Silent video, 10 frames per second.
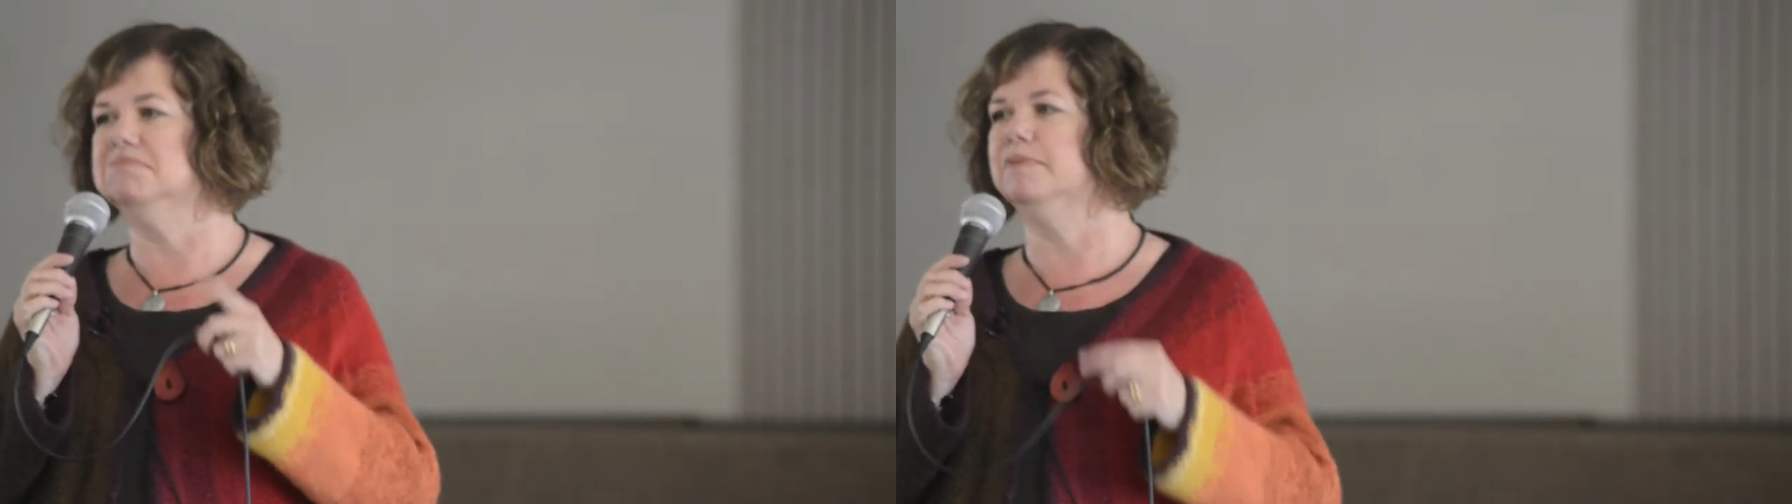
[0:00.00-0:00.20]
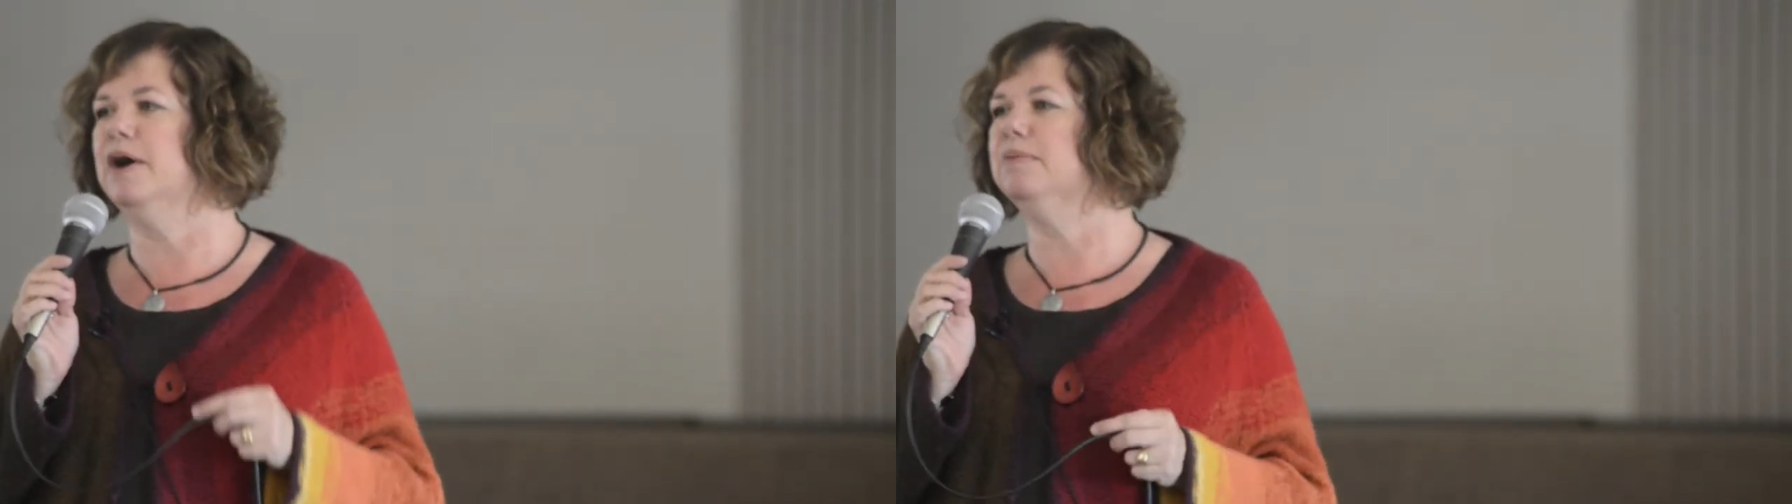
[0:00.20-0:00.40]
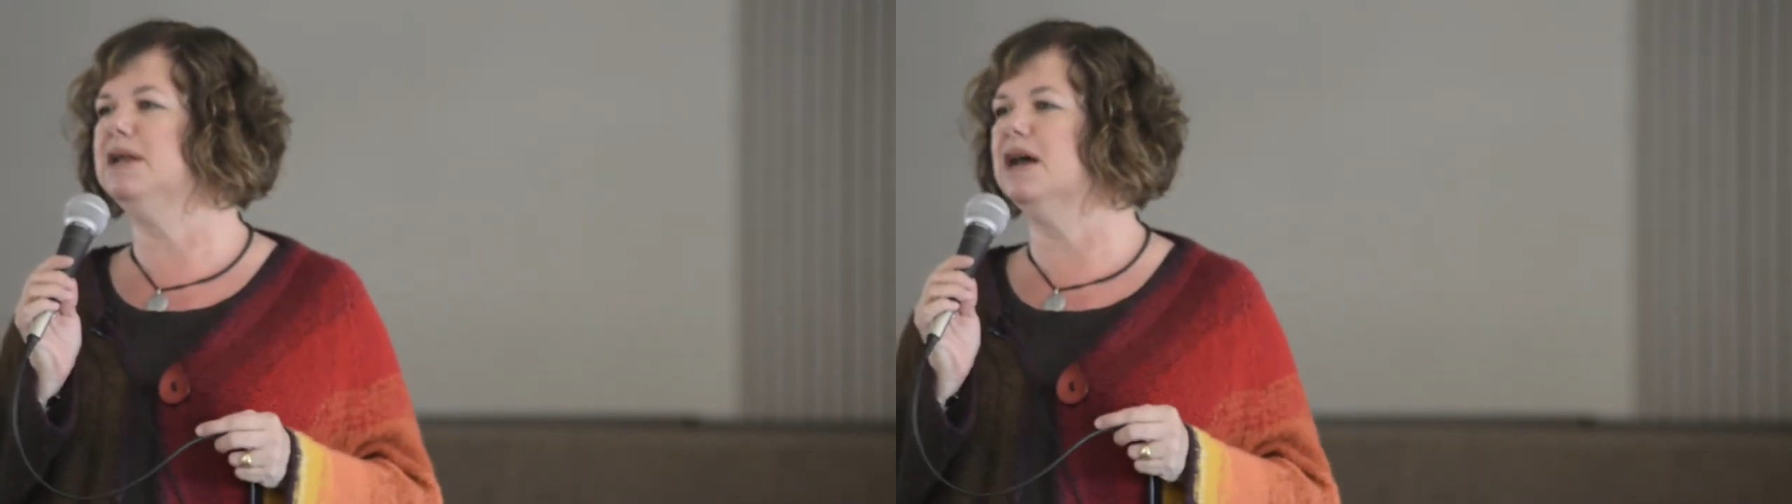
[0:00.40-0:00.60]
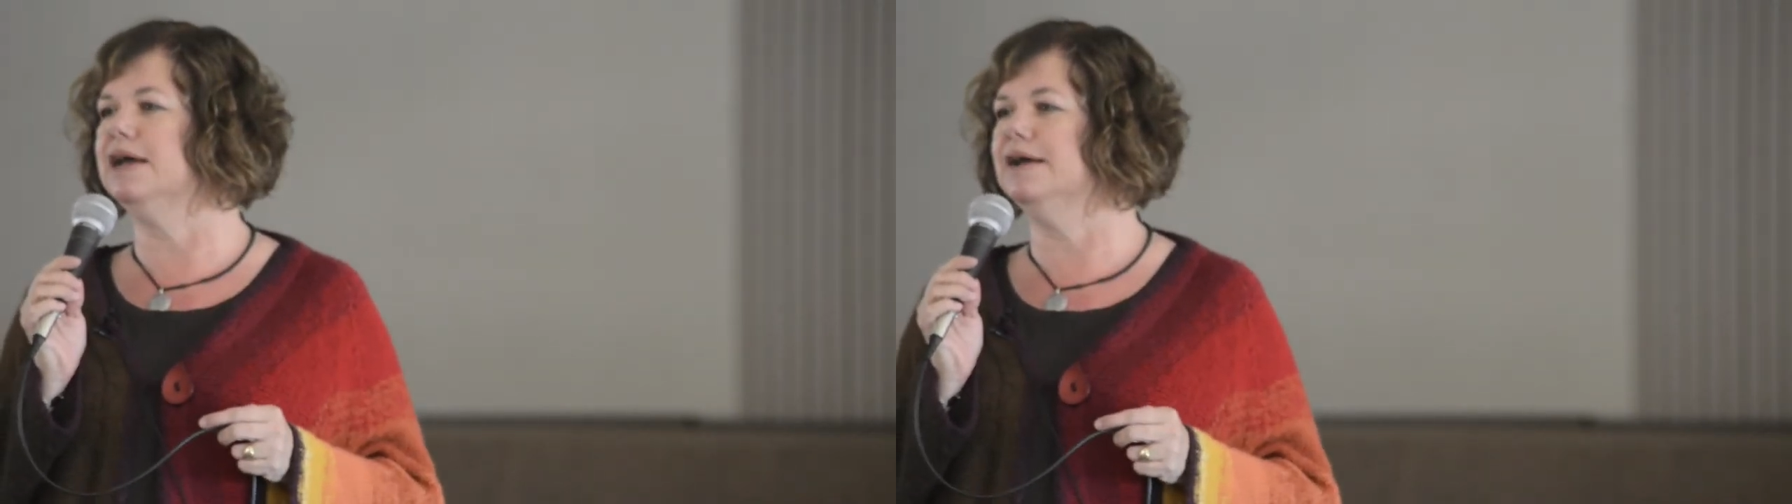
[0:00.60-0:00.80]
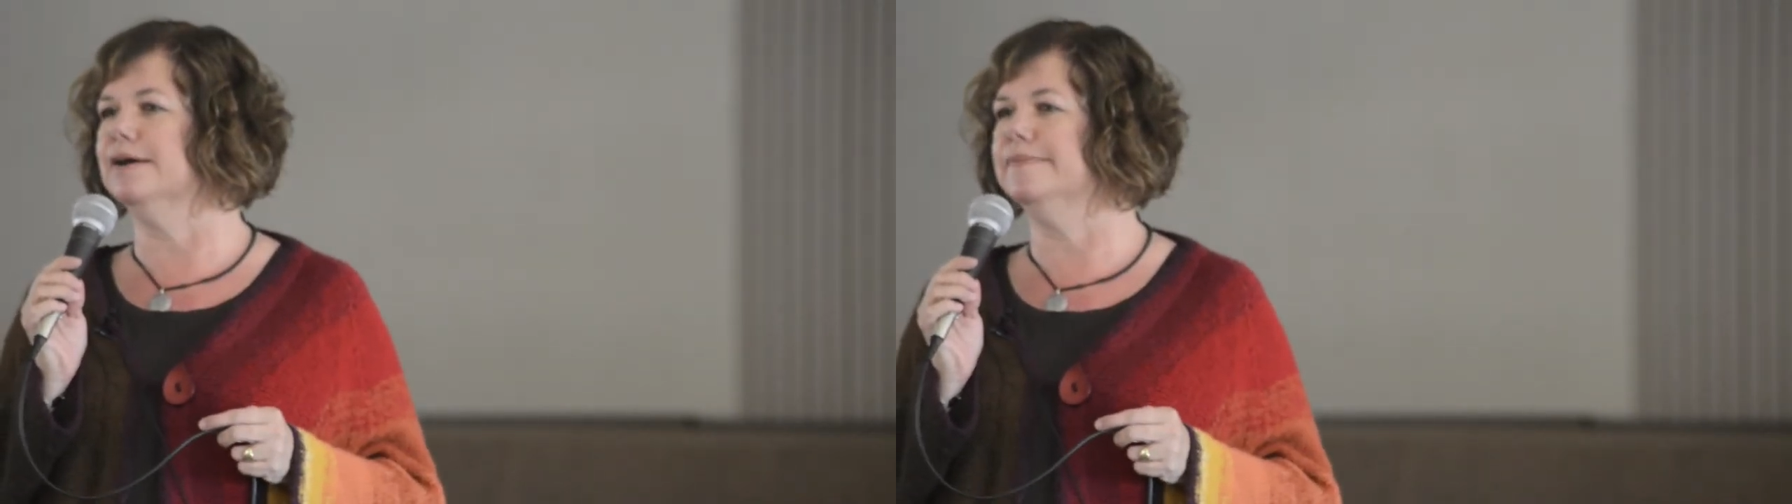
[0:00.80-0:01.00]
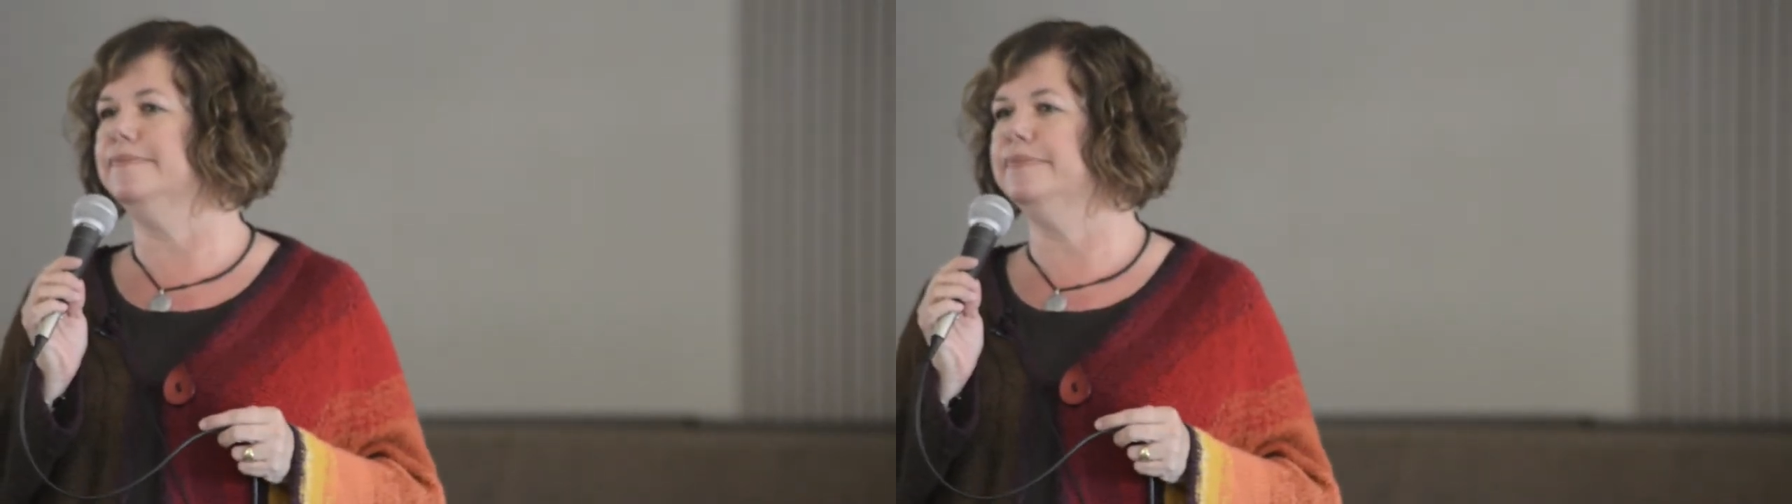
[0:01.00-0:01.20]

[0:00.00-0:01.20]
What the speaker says: probably not here.